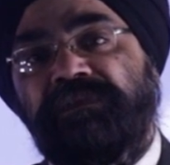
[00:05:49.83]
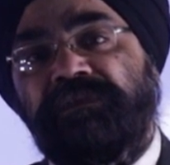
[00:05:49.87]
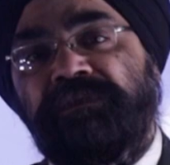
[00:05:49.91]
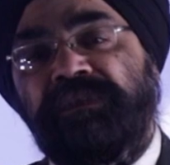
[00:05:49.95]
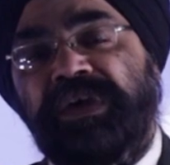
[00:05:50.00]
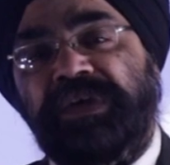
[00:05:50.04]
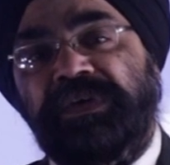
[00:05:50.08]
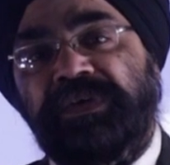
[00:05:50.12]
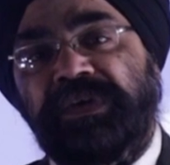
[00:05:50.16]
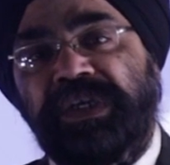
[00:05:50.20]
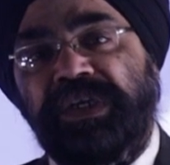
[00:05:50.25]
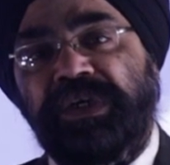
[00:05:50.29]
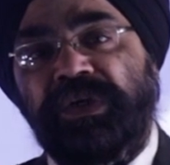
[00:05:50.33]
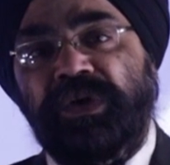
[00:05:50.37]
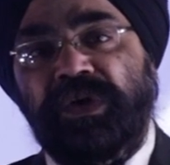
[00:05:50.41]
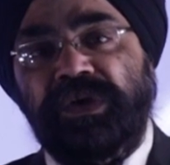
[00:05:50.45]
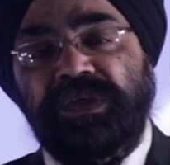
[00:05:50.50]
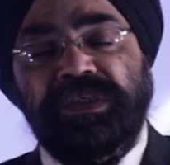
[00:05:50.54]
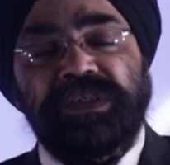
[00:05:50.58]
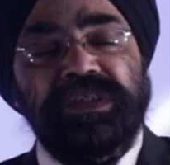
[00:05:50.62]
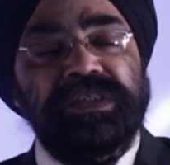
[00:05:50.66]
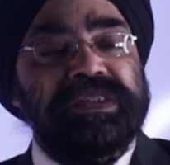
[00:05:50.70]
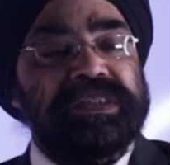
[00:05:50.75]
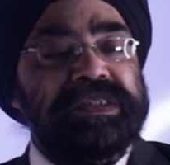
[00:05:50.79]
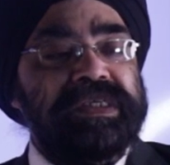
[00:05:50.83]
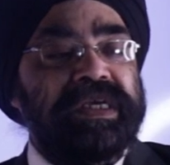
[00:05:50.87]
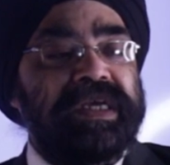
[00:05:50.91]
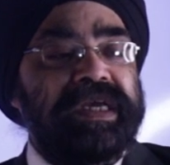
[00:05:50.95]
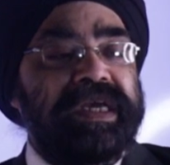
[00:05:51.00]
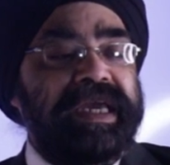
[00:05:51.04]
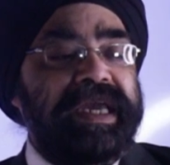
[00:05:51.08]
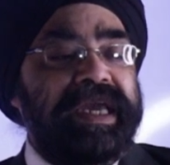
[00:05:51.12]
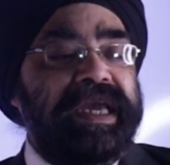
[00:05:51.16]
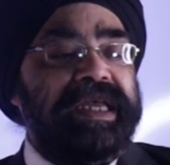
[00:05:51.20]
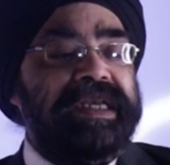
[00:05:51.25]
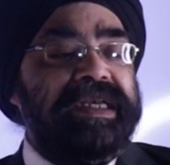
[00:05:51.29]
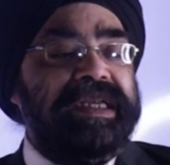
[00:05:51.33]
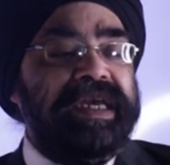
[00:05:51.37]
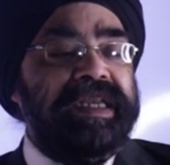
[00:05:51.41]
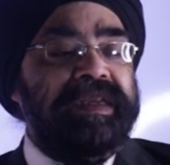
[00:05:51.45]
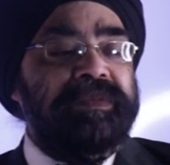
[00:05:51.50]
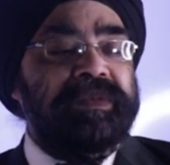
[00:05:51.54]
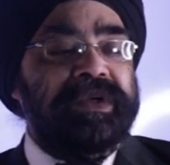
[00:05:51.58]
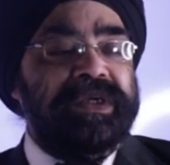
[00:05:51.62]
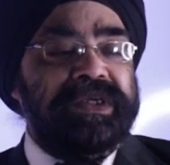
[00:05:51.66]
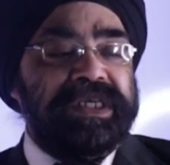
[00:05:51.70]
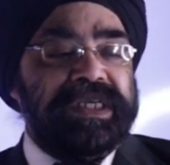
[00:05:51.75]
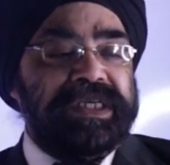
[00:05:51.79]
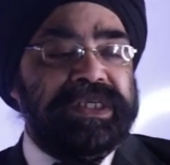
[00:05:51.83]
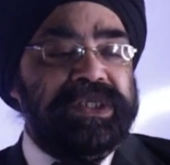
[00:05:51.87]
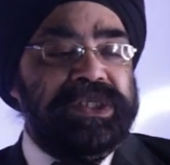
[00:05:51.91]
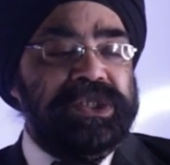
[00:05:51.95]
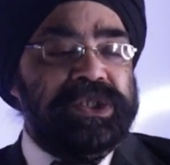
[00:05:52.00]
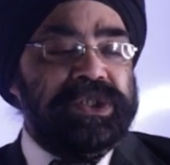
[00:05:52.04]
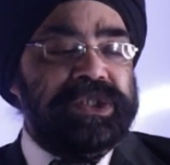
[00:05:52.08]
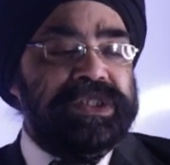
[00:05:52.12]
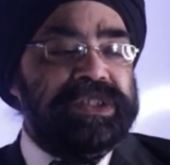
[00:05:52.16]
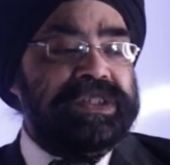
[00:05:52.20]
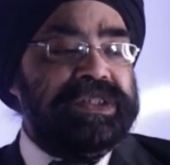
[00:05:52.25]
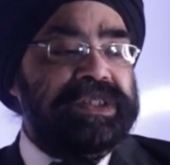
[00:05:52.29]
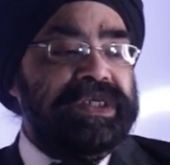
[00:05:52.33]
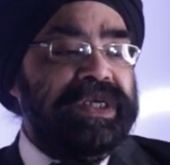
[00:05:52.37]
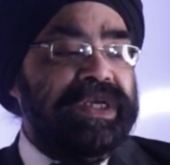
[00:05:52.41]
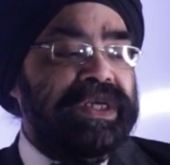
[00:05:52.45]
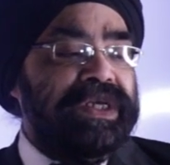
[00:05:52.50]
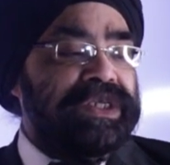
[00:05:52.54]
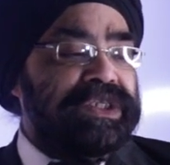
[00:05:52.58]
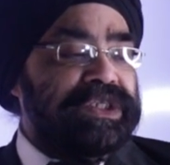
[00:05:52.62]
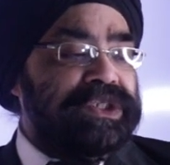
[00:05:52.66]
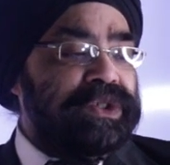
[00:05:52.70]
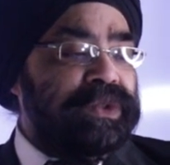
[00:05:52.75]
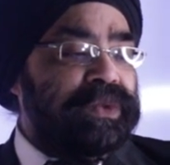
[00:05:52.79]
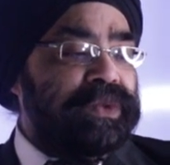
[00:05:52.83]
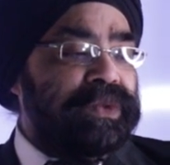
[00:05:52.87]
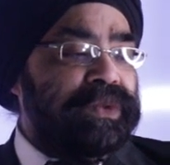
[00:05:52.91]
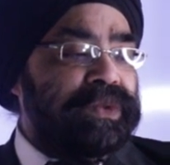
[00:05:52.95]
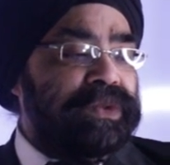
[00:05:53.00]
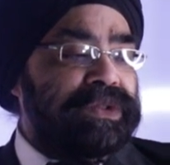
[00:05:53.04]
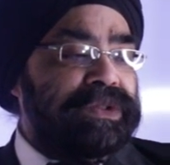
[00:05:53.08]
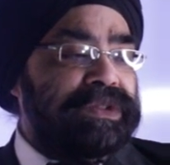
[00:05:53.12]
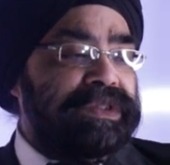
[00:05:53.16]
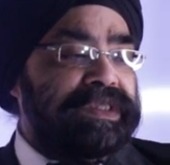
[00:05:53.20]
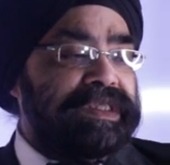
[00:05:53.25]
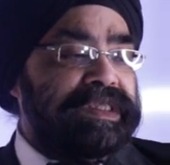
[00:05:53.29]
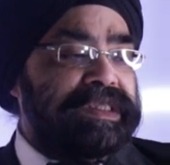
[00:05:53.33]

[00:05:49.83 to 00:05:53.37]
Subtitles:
veterinary doctors and animal technicians. So